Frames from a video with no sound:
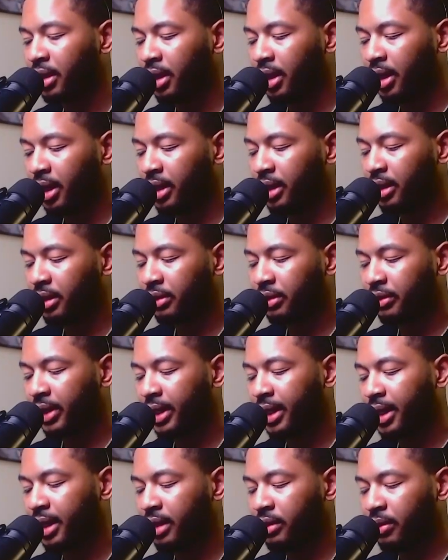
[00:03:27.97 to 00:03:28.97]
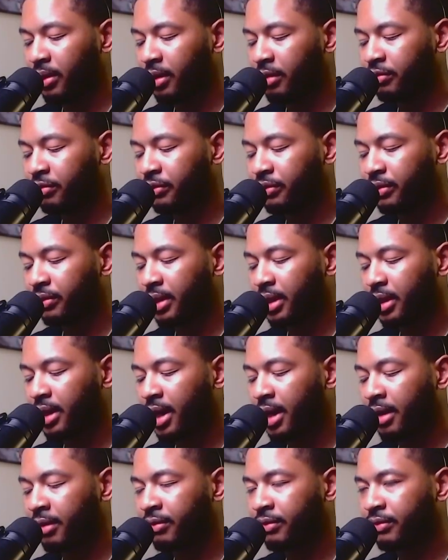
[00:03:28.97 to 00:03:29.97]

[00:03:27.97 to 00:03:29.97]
And in the right hand you have F,